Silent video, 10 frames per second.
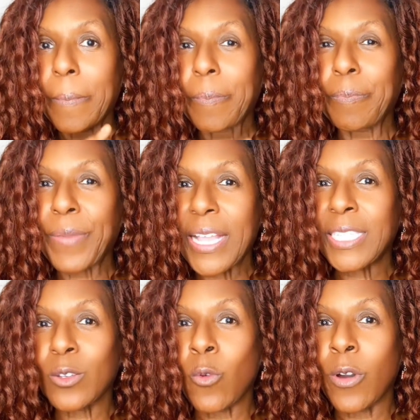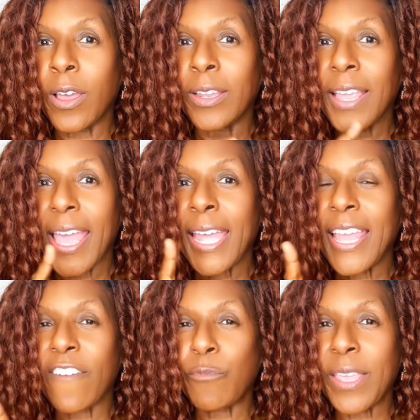based on an
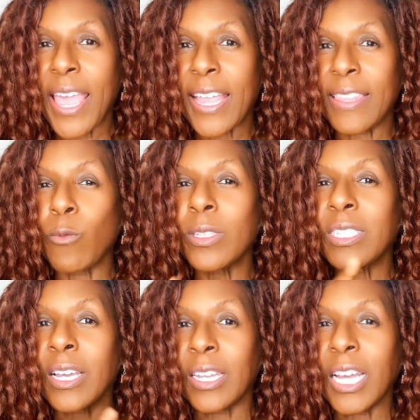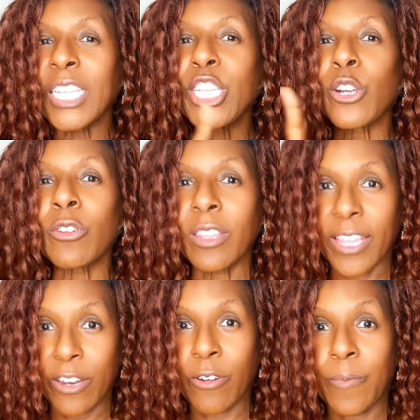FBA that was done a year
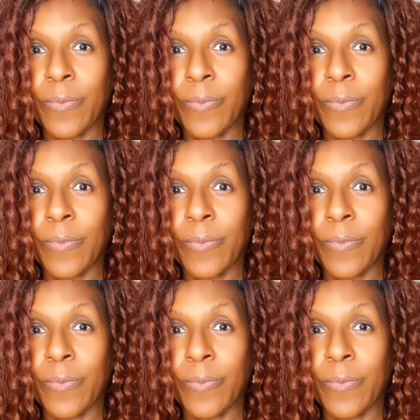later.